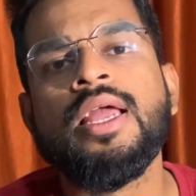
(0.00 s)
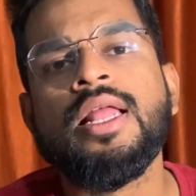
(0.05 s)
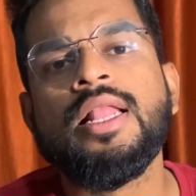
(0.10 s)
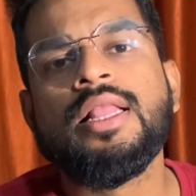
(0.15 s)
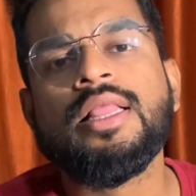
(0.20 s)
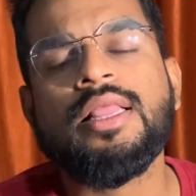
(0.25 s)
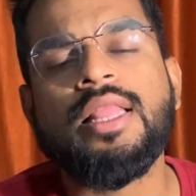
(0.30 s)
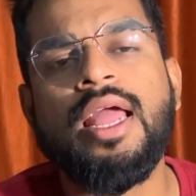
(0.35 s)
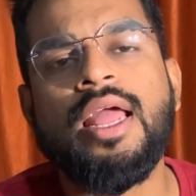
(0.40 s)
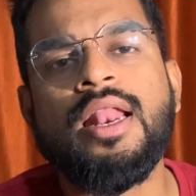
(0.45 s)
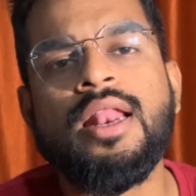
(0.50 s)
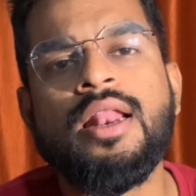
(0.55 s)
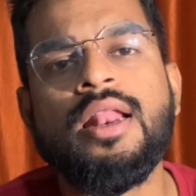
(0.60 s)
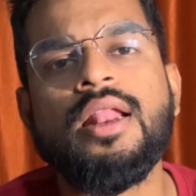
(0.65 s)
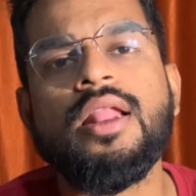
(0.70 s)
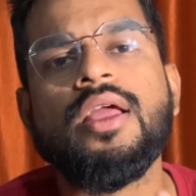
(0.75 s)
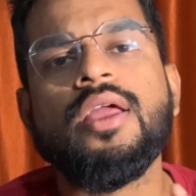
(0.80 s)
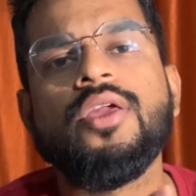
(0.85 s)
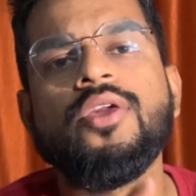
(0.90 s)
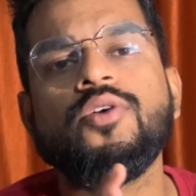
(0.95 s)
then
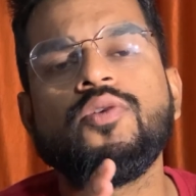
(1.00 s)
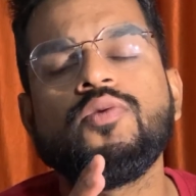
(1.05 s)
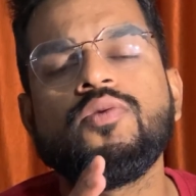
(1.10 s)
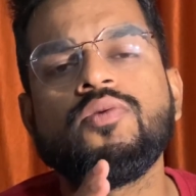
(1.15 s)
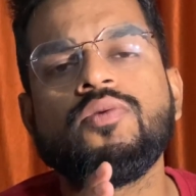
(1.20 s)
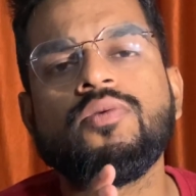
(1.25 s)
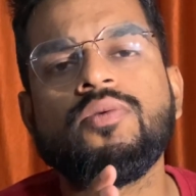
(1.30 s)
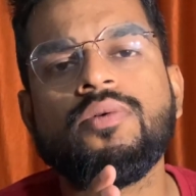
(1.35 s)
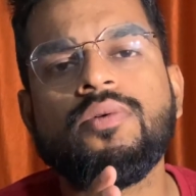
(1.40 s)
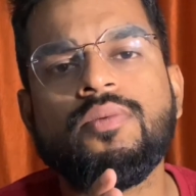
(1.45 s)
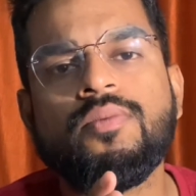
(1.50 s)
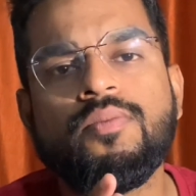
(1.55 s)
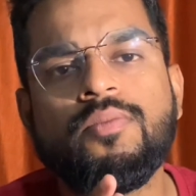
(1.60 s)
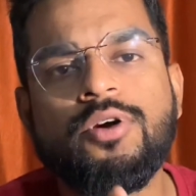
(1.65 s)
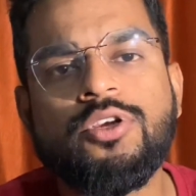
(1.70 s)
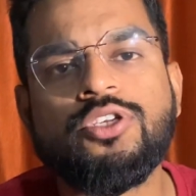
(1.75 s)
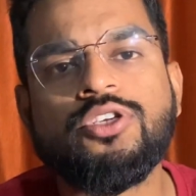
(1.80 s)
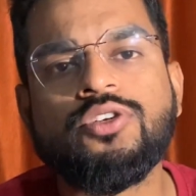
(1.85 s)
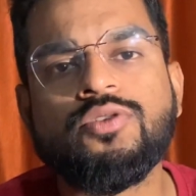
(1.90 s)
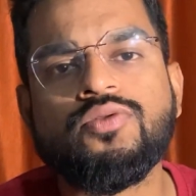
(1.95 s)
you
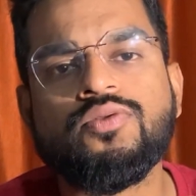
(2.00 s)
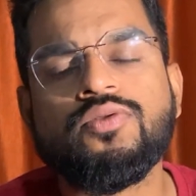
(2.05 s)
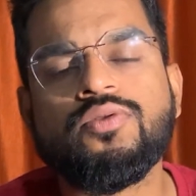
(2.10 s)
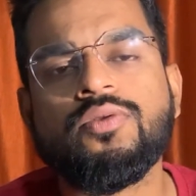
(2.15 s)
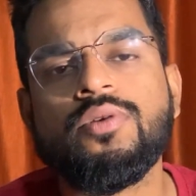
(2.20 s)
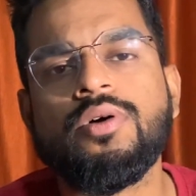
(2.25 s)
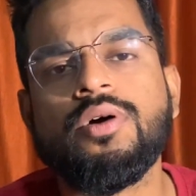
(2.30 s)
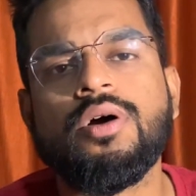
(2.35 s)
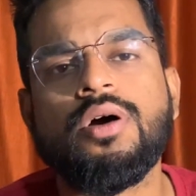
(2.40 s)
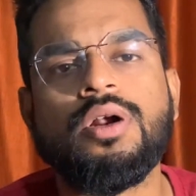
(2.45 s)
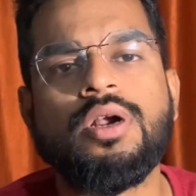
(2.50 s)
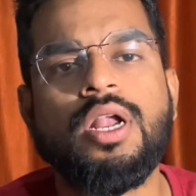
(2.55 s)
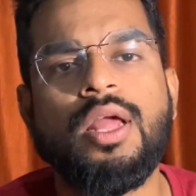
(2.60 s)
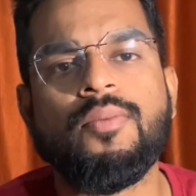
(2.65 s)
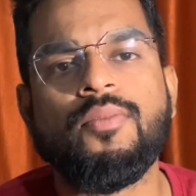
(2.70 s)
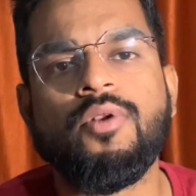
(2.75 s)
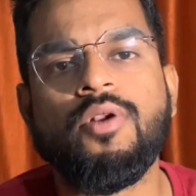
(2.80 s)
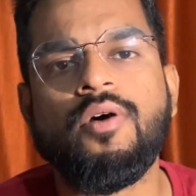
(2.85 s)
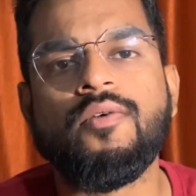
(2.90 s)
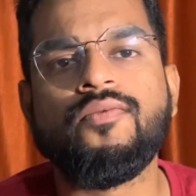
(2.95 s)
must
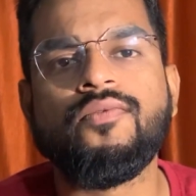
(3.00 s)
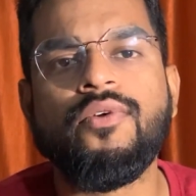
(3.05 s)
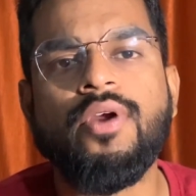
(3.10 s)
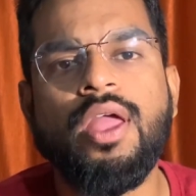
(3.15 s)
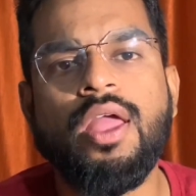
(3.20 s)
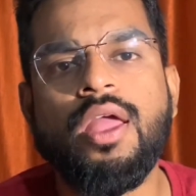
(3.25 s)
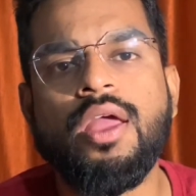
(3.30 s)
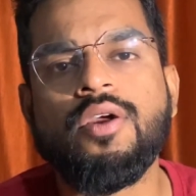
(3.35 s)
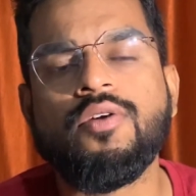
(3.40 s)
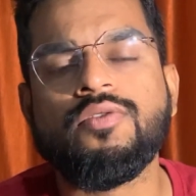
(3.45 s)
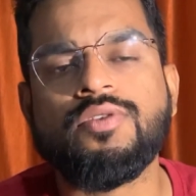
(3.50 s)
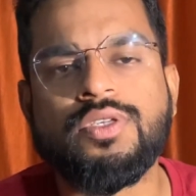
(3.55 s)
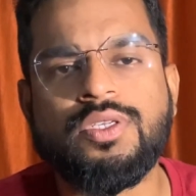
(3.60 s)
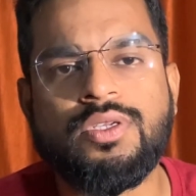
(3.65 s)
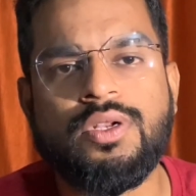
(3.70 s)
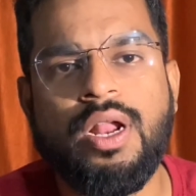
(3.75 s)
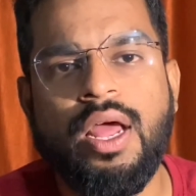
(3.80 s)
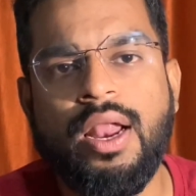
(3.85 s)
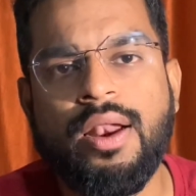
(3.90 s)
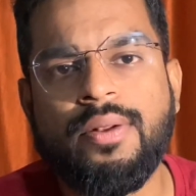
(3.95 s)
develop a
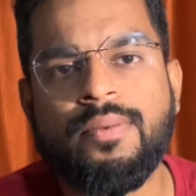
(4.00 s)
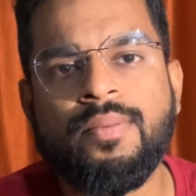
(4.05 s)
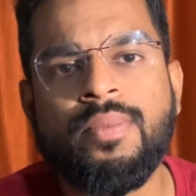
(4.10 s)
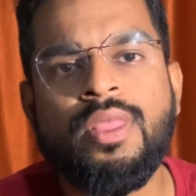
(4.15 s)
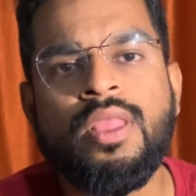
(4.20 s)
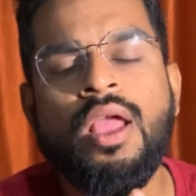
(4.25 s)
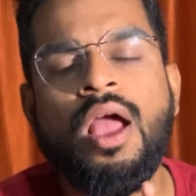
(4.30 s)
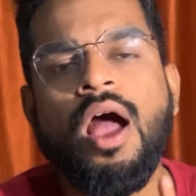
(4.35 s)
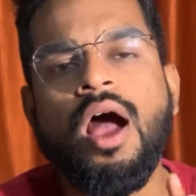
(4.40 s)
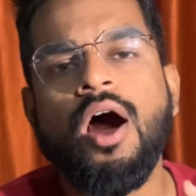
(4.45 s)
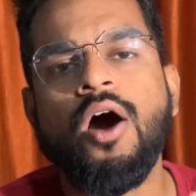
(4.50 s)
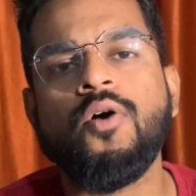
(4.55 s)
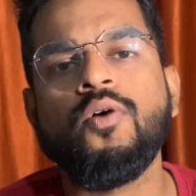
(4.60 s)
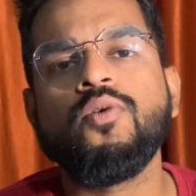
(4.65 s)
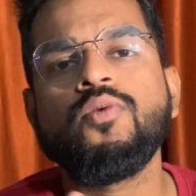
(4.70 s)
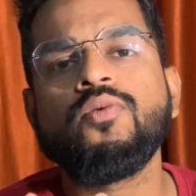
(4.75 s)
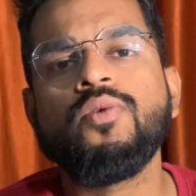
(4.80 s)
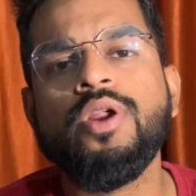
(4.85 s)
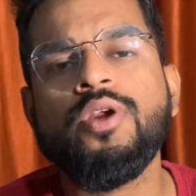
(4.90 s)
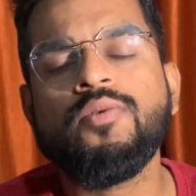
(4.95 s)
questionnaire. How
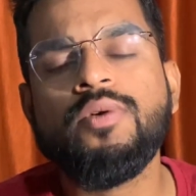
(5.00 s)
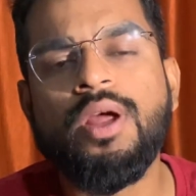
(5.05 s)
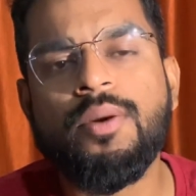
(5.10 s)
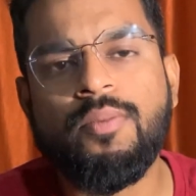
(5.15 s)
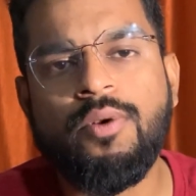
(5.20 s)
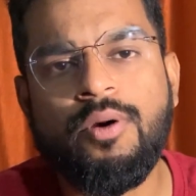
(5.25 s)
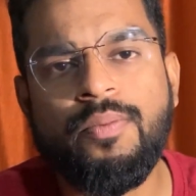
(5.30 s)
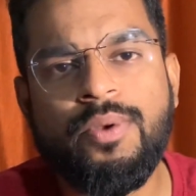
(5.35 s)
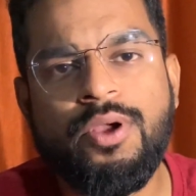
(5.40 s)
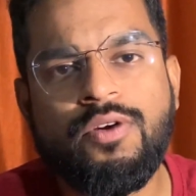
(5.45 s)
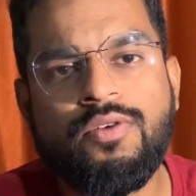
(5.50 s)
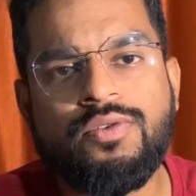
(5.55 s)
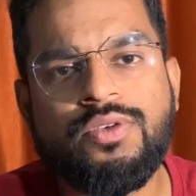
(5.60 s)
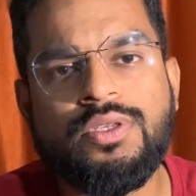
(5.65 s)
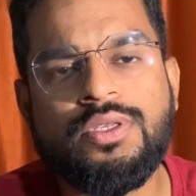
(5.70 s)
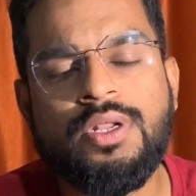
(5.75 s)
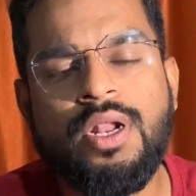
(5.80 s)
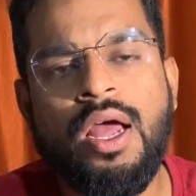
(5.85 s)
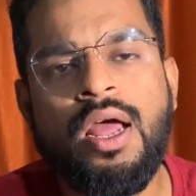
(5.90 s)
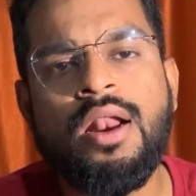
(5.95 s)
could you develop a
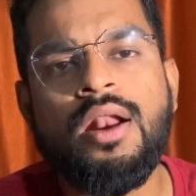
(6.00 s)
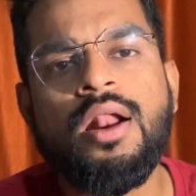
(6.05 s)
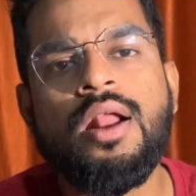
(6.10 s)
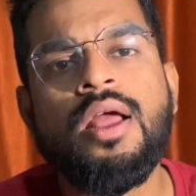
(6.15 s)
questionnaire?